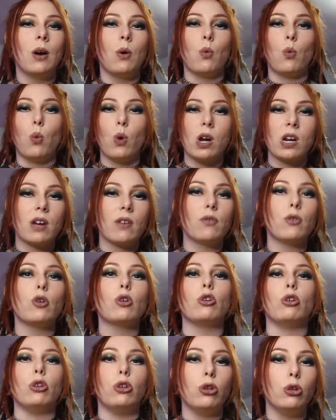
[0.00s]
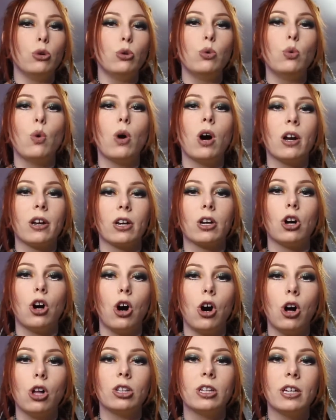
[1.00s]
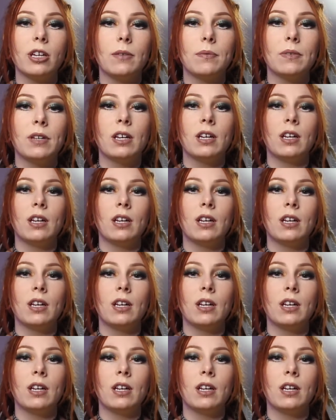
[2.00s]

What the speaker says: whatever you want to call it,